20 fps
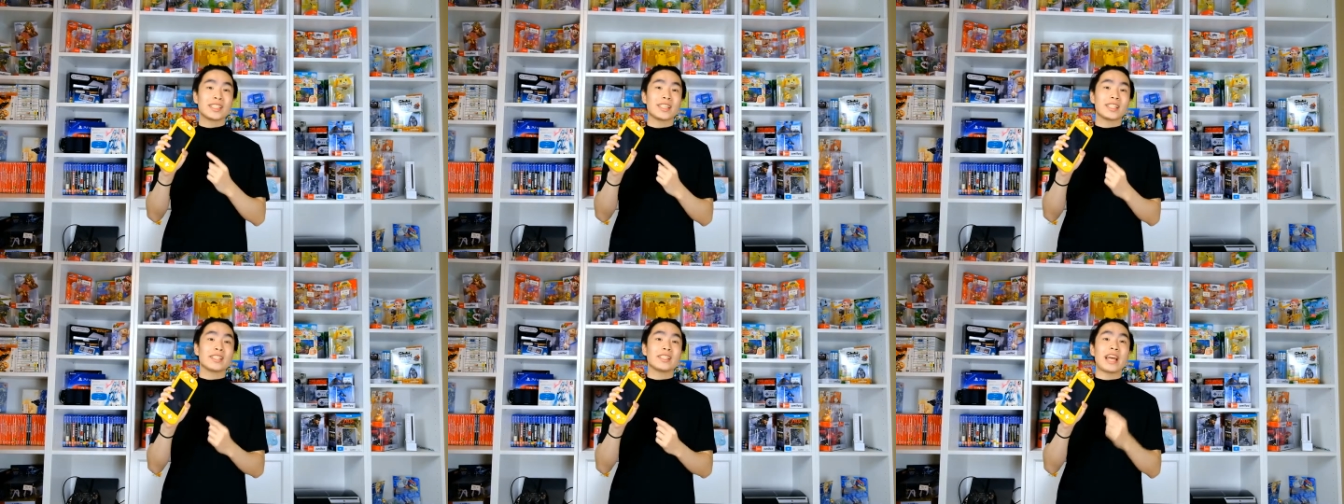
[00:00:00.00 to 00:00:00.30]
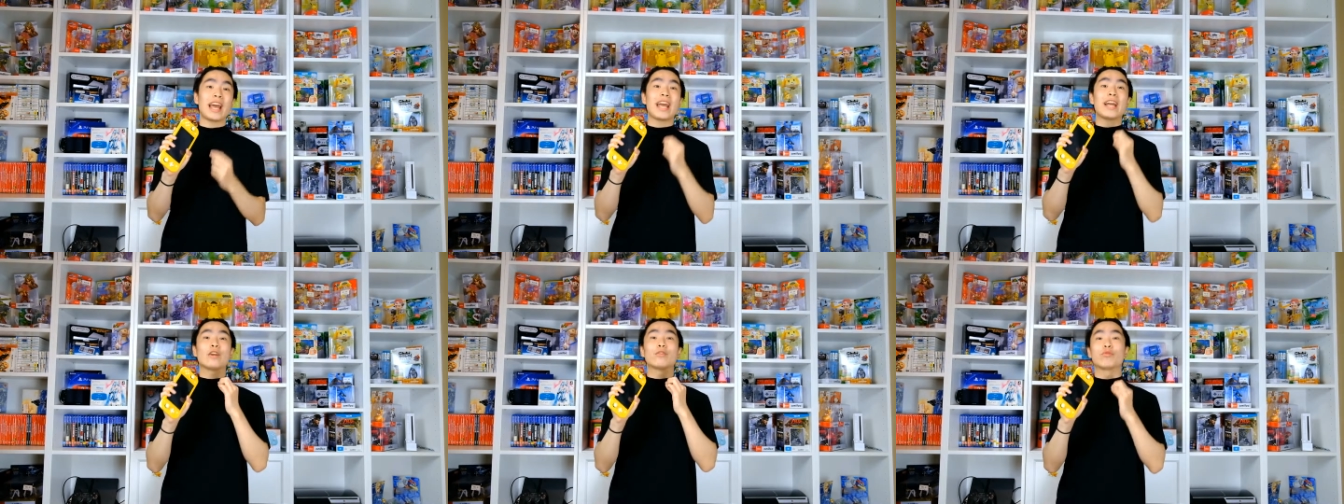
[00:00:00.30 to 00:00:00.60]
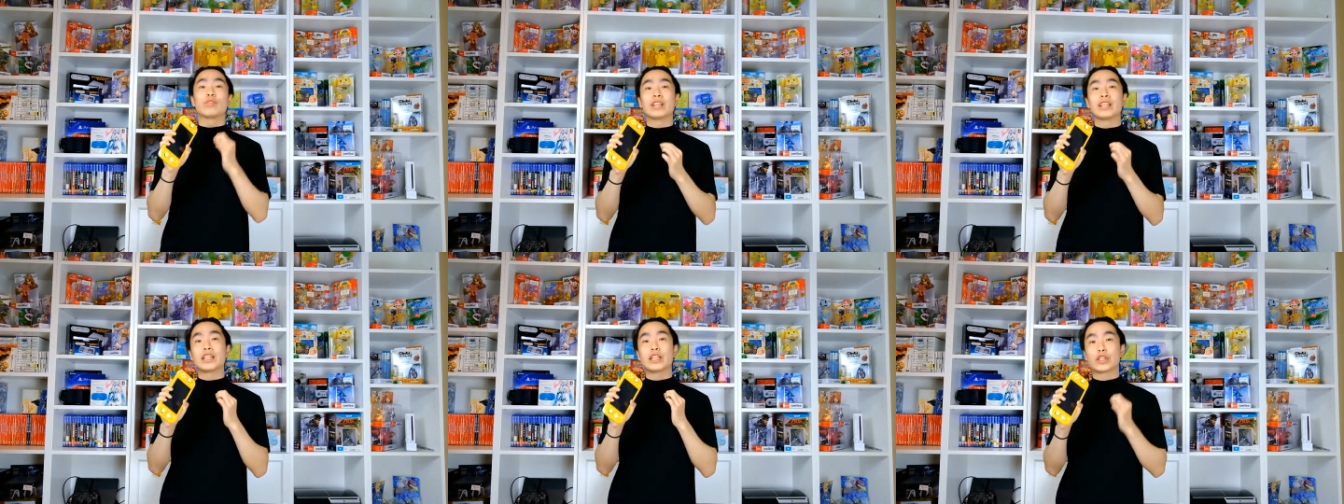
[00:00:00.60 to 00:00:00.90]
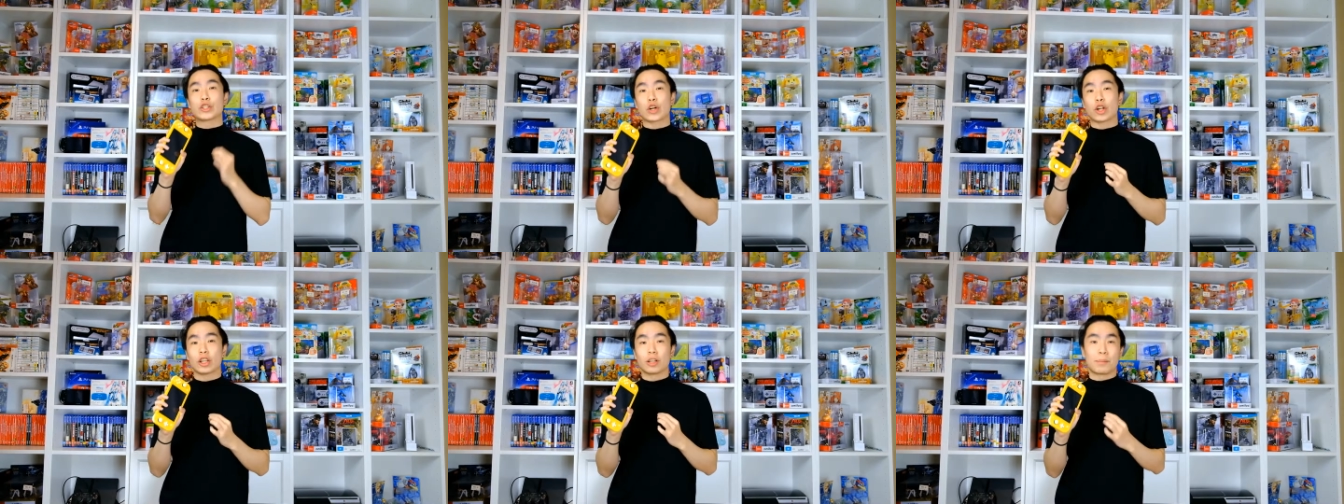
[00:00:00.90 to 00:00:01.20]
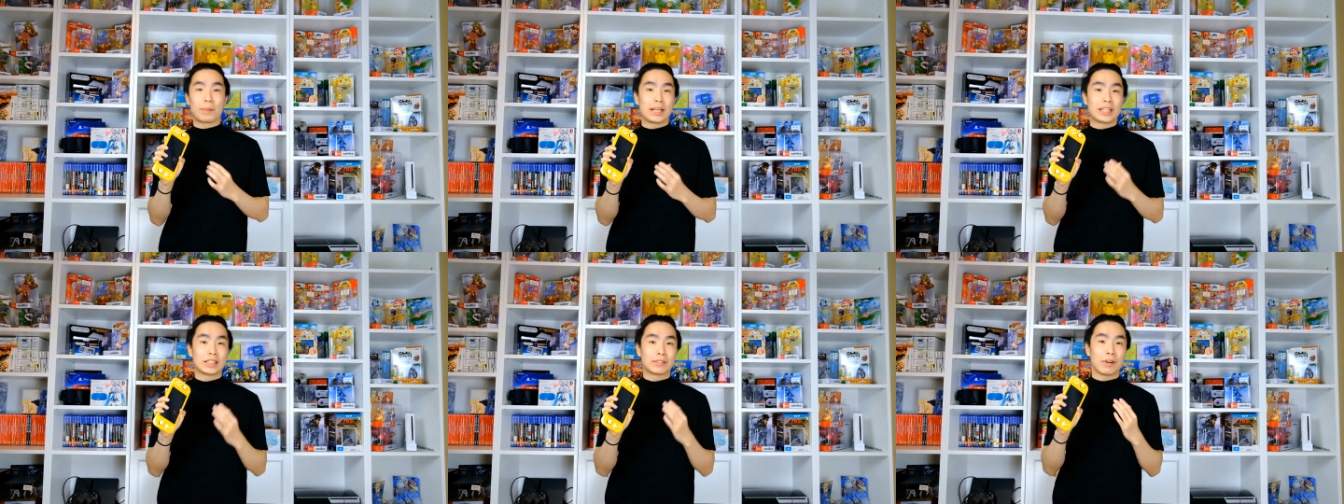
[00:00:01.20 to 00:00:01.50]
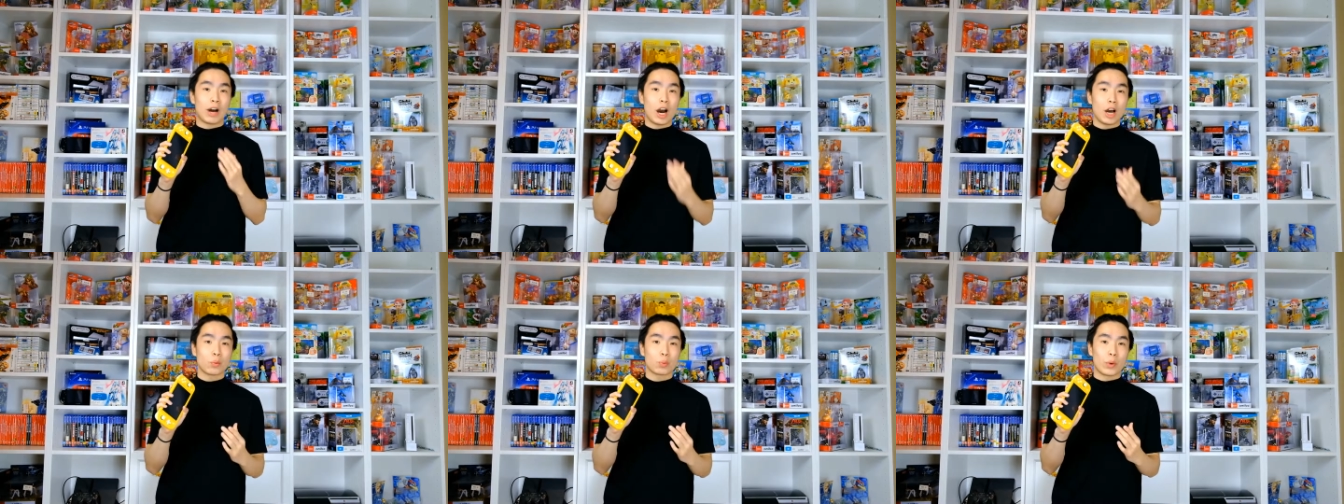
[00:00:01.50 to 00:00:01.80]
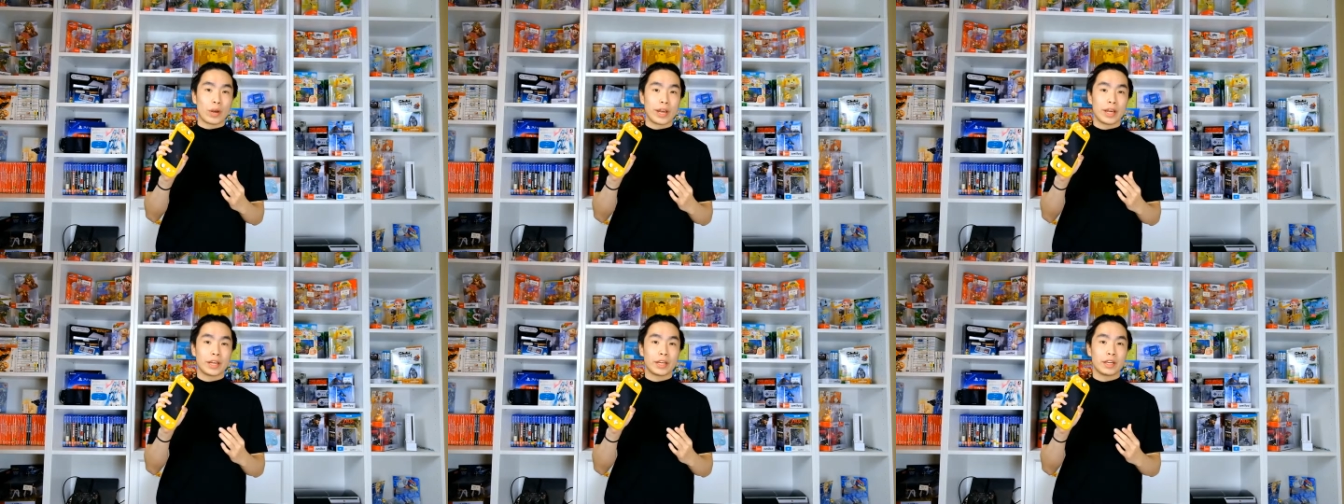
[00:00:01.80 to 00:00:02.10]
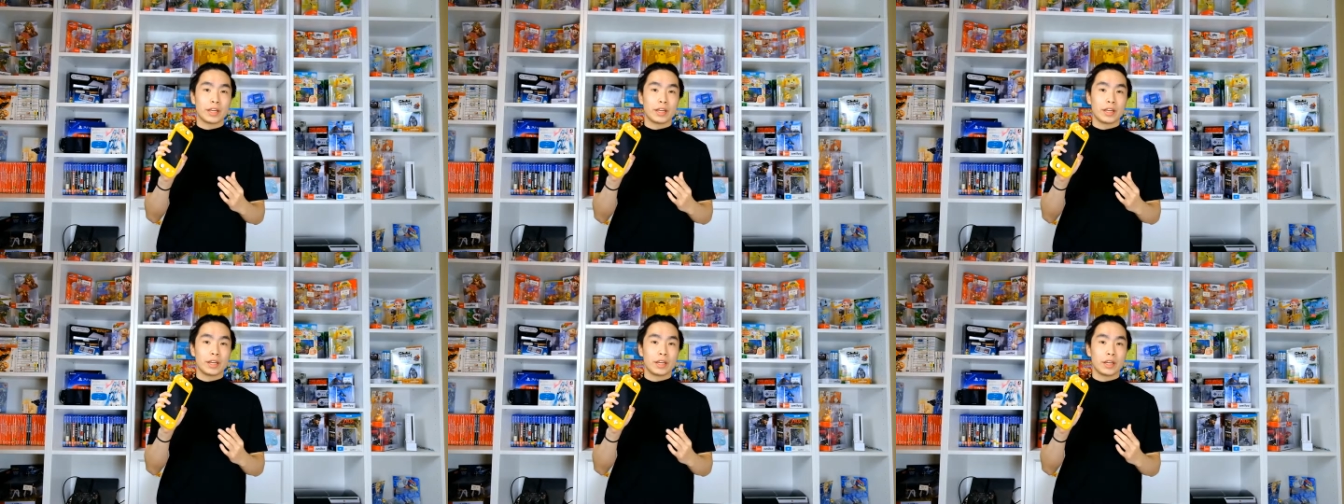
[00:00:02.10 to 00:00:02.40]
this is a really solid piece of hardware.